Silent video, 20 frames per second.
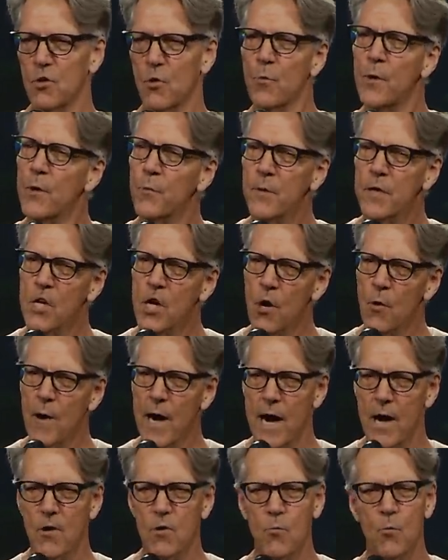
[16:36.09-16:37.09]
So we would
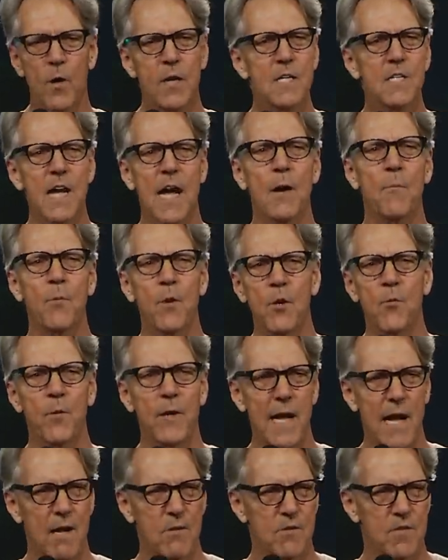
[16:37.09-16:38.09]
go out. One time we
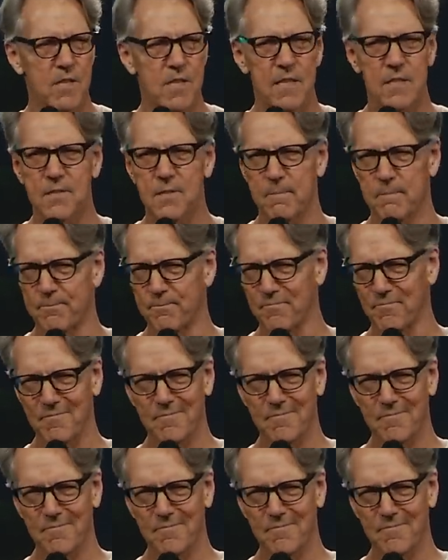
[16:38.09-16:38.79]
went out to this